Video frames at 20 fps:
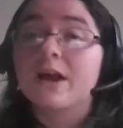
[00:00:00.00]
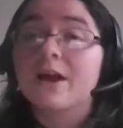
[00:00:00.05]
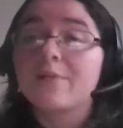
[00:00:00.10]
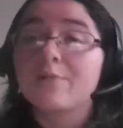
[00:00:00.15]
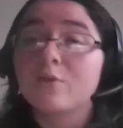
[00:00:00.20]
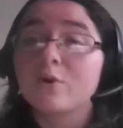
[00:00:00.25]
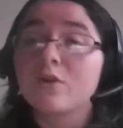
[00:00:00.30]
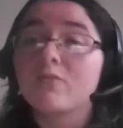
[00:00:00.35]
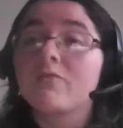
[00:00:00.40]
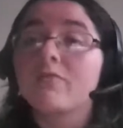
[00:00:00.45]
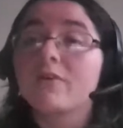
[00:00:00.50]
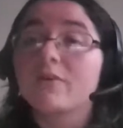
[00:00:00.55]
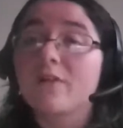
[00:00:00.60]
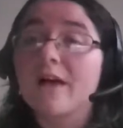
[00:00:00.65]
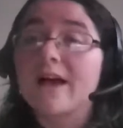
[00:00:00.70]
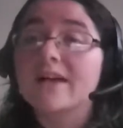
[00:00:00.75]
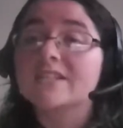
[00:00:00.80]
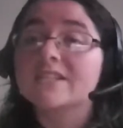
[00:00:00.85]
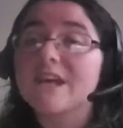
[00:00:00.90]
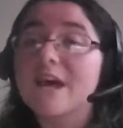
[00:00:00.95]
I'm more of a
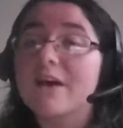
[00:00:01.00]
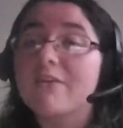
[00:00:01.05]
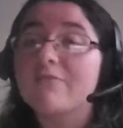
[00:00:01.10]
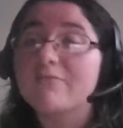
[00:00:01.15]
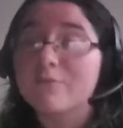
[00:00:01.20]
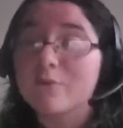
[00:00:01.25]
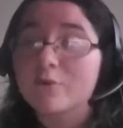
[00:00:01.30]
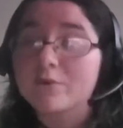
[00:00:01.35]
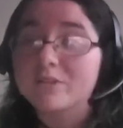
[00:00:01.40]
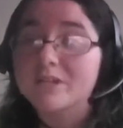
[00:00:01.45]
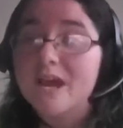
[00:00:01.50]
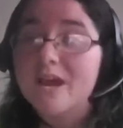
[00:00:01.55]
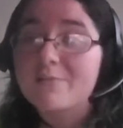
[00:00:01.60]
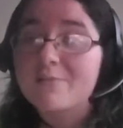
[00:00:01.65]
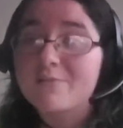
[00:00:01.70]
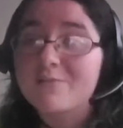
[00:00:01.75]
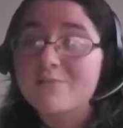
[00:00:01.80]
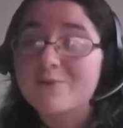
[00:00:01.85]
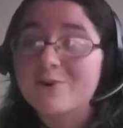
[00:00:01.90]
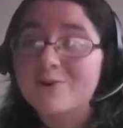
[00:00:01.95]
glass half full type
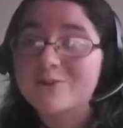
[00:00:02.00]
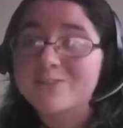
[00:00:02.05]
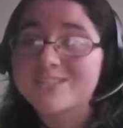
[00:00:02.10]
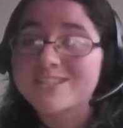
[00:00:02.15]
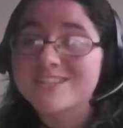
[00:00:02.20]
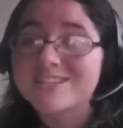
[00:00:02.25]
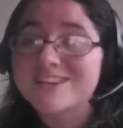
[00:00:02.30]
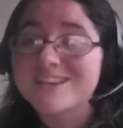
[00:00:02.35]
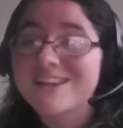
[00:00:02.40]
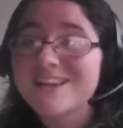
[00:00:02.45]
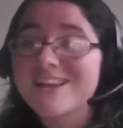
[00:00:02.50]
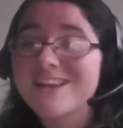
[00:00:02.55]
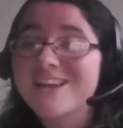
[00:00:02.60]
of person.